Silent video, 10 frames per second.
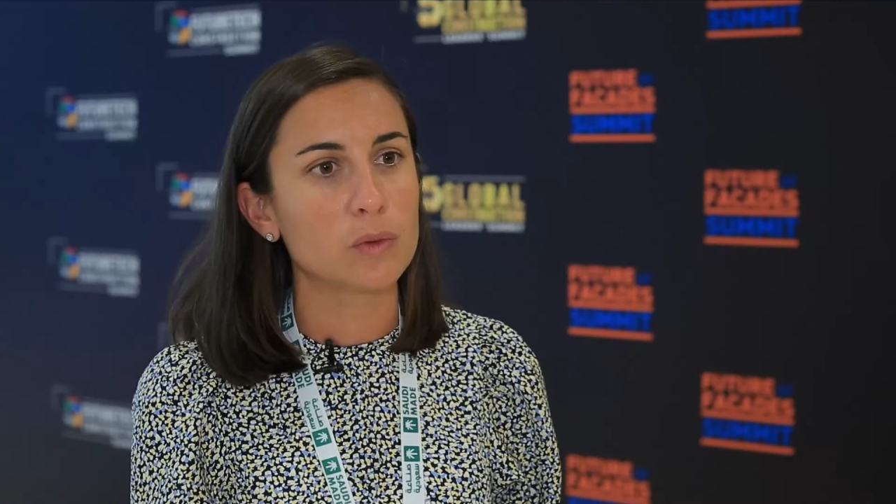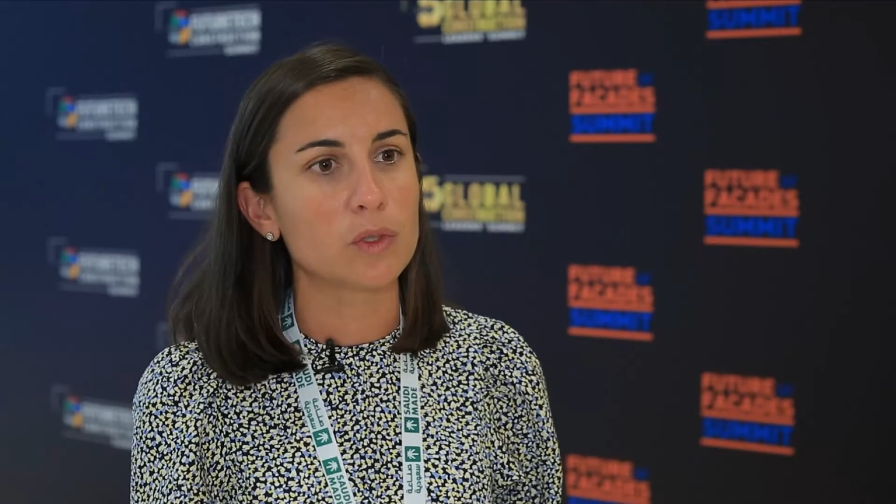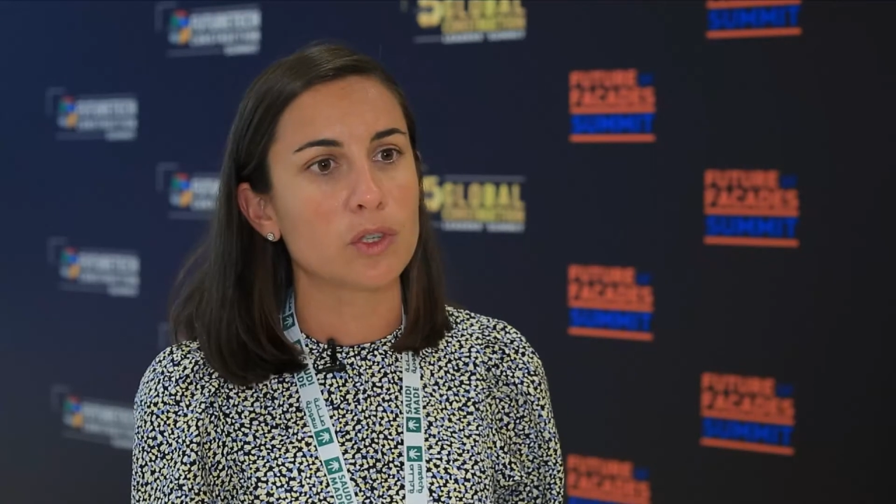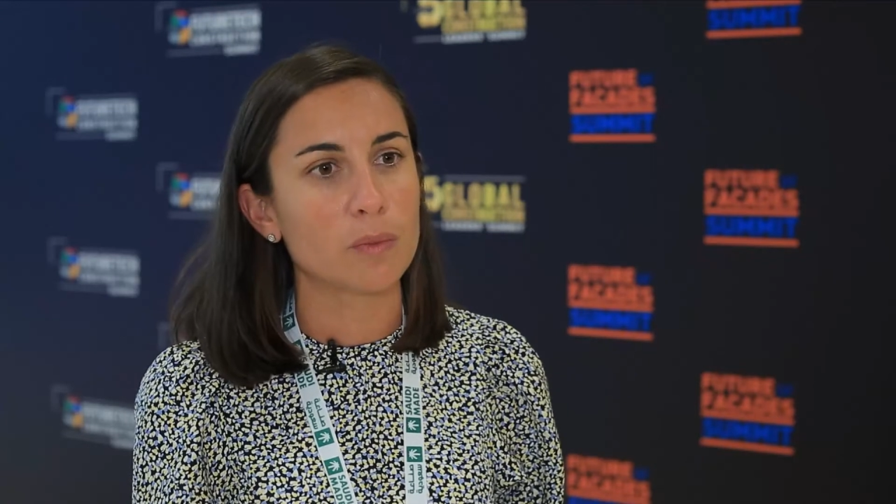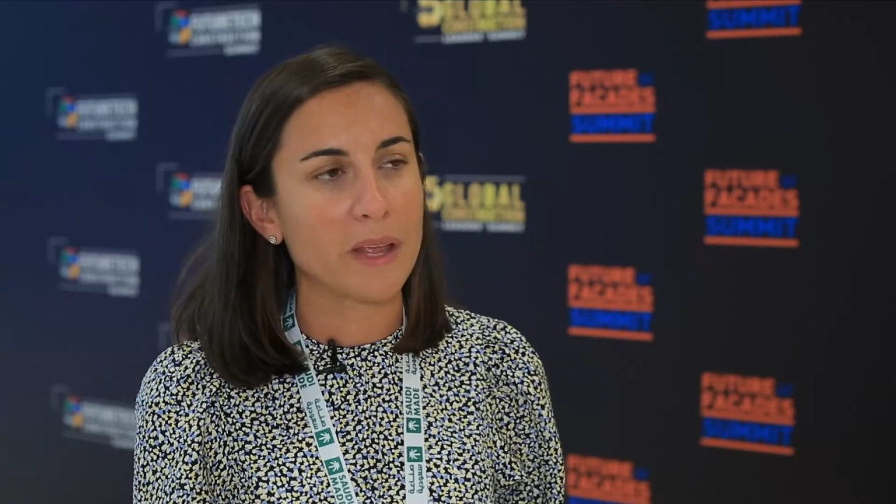to
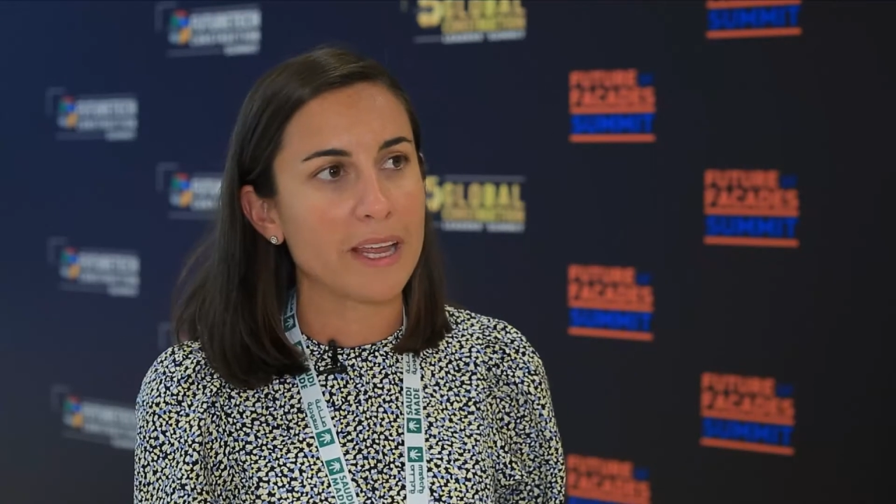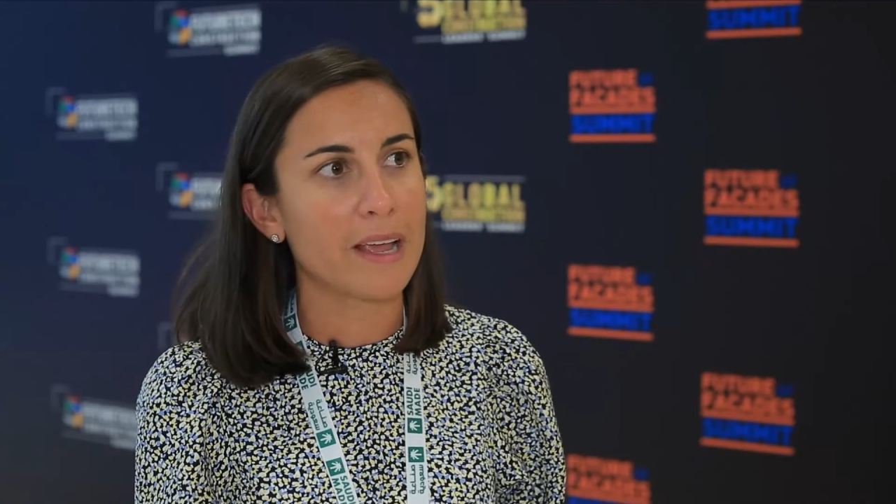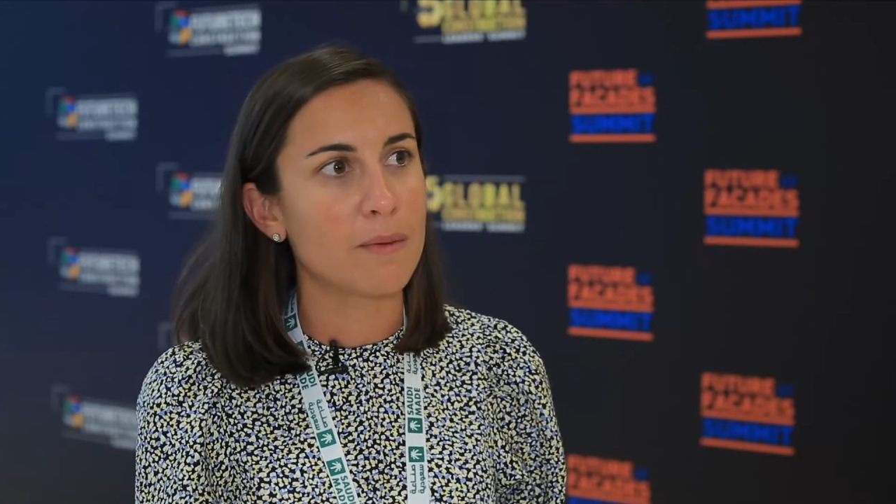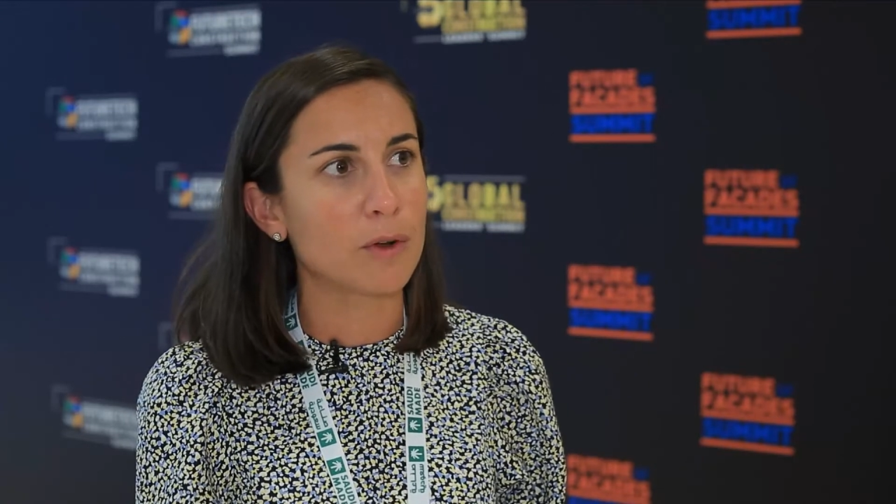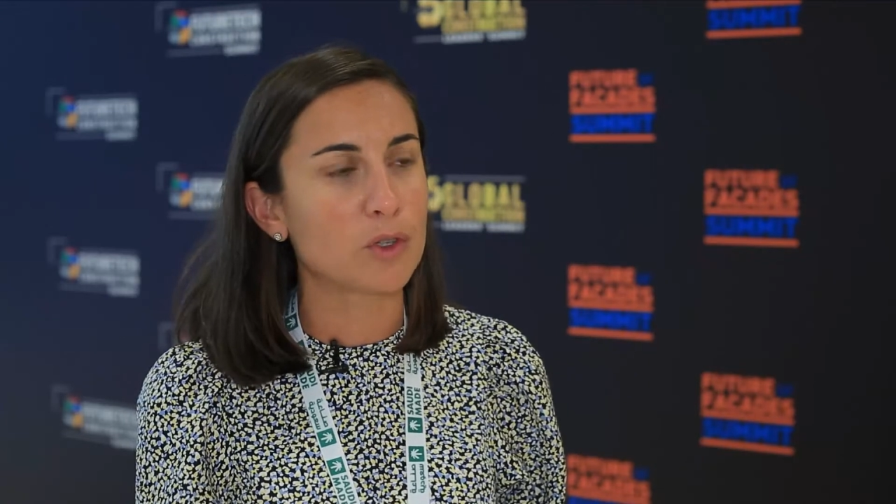be
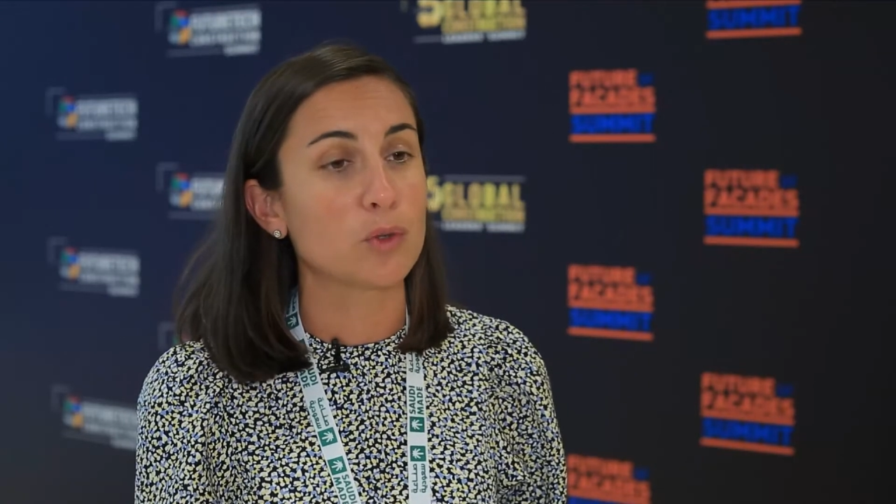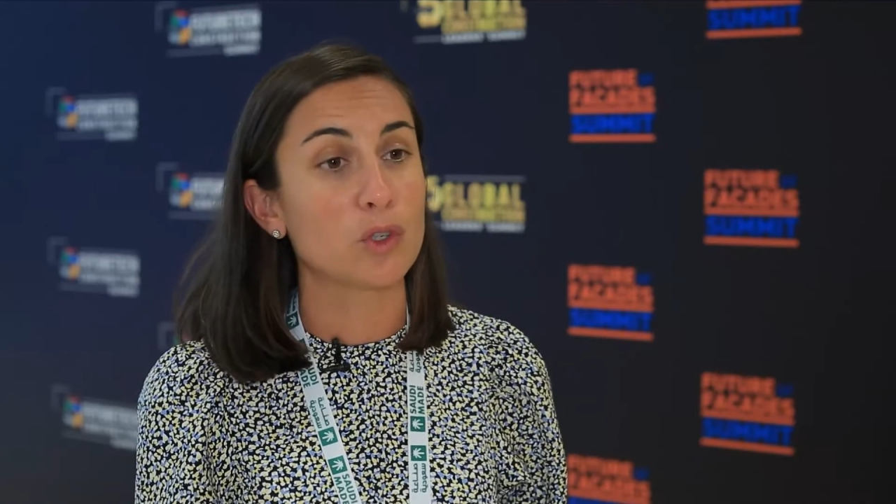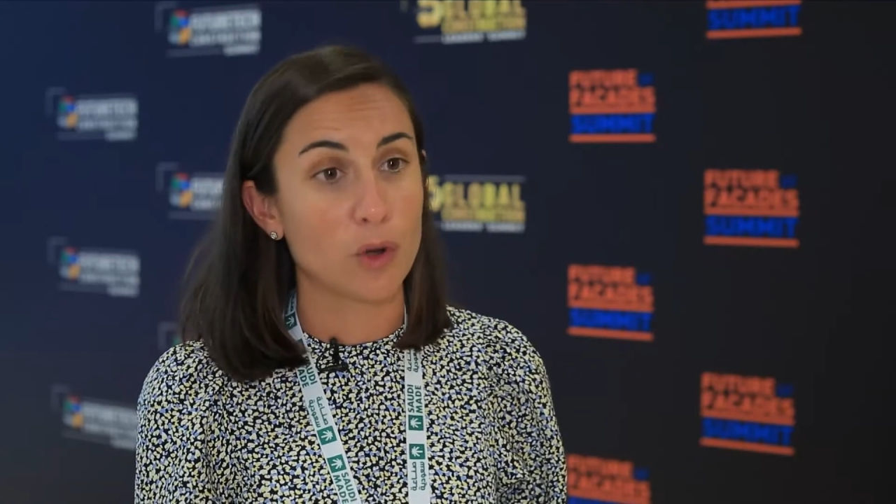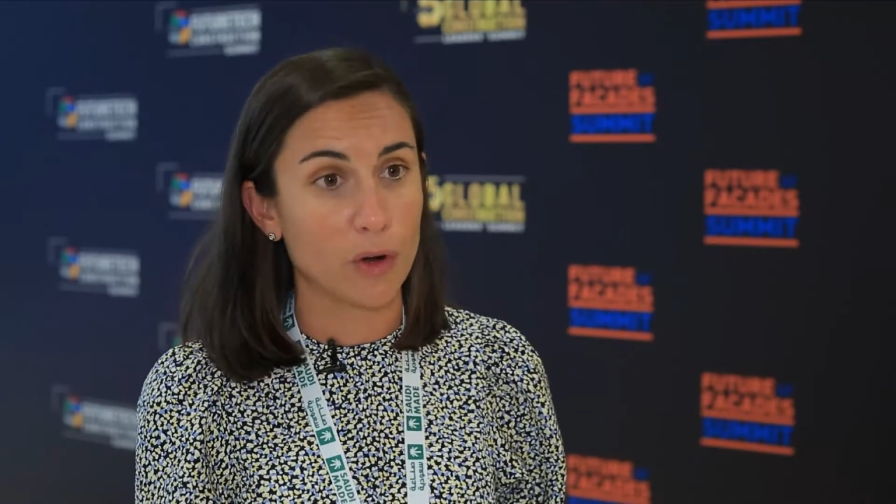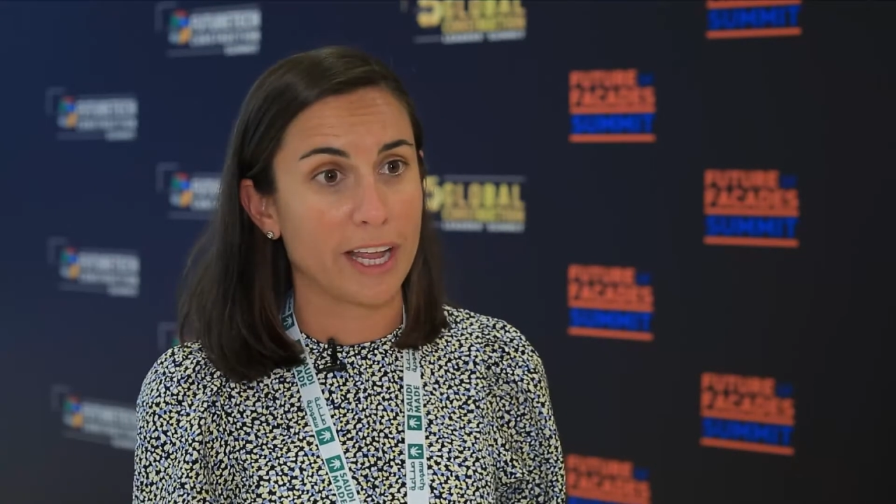able to
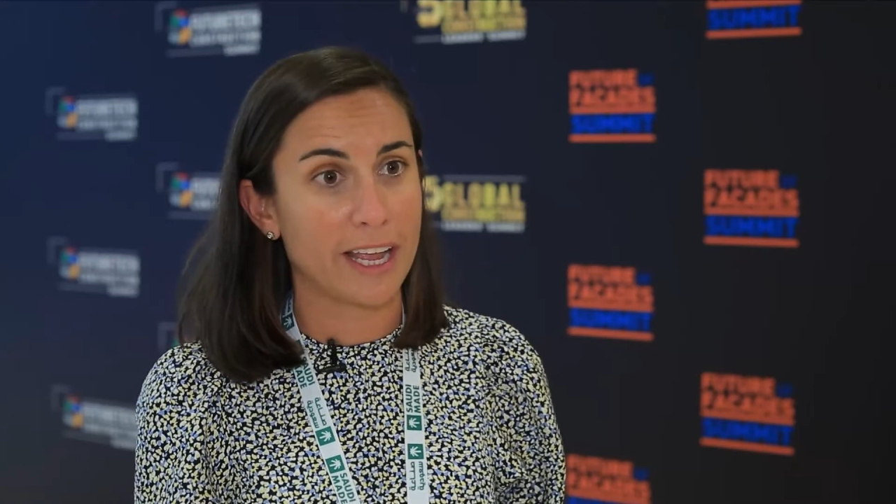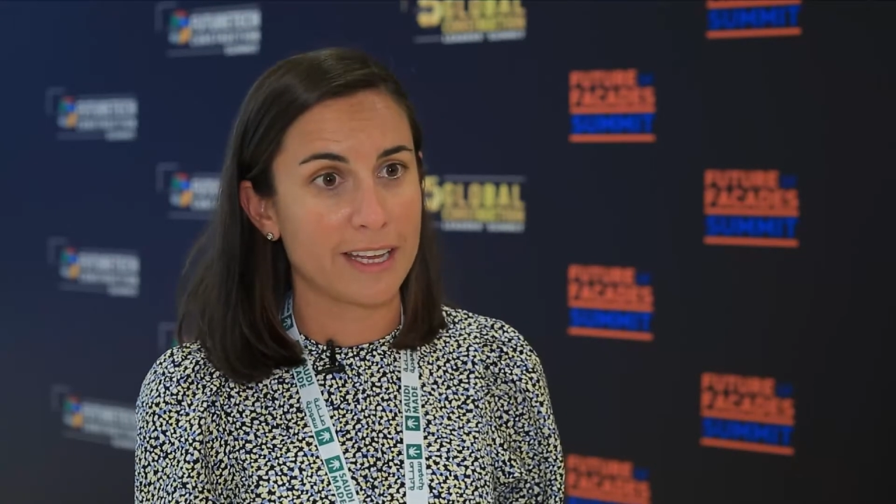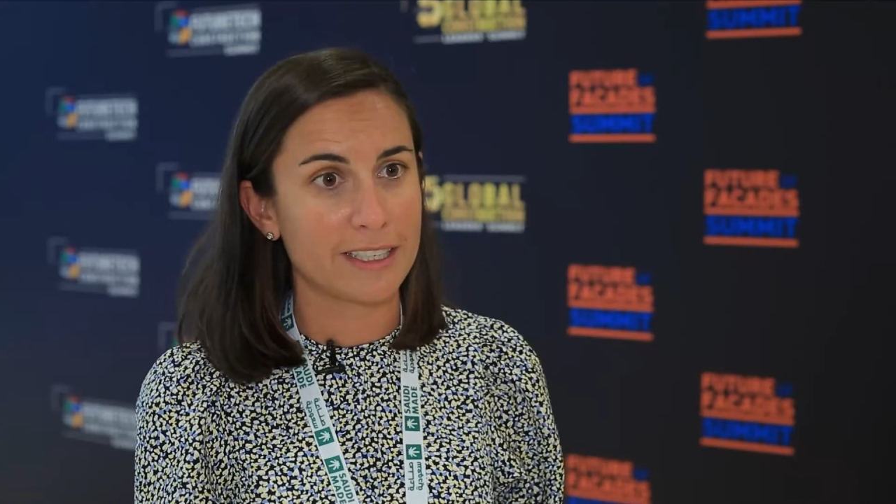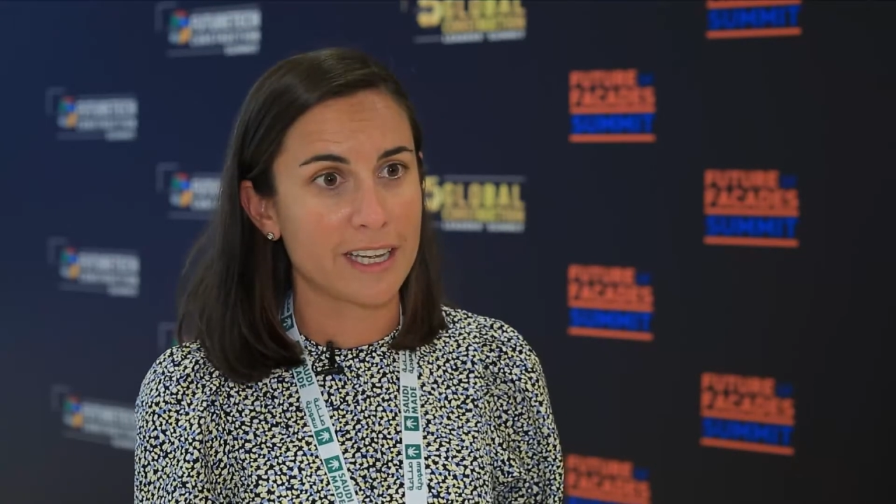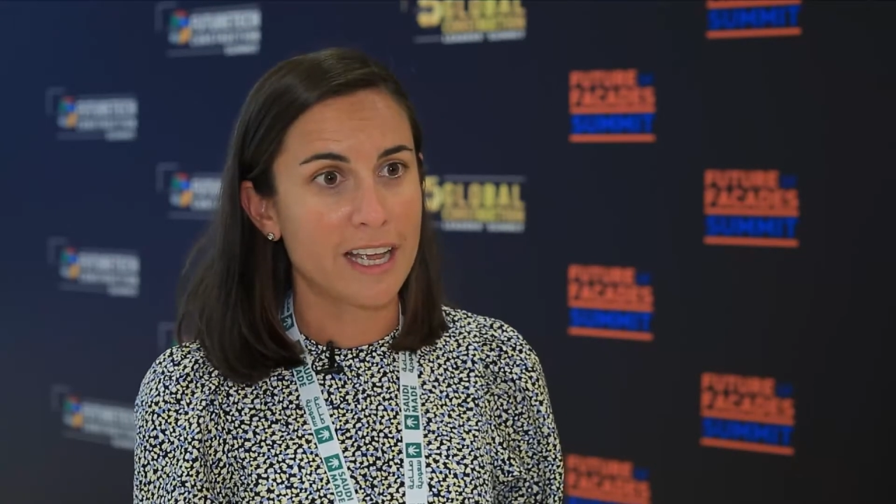
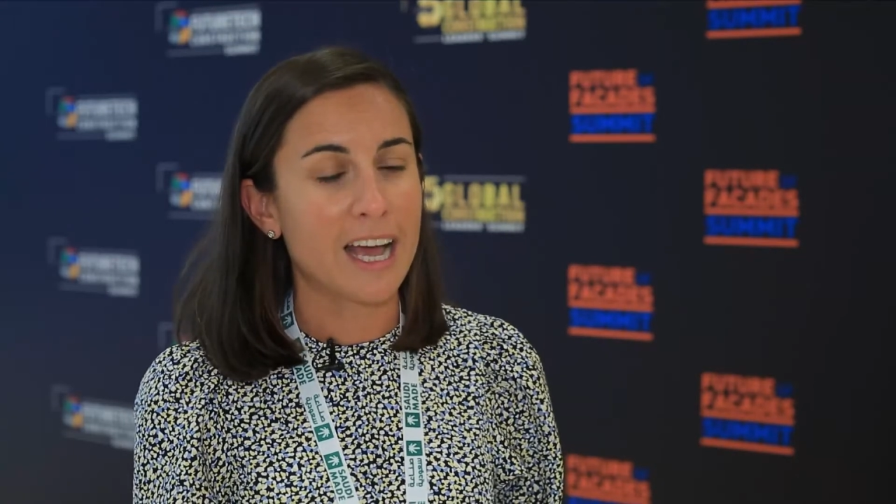showcase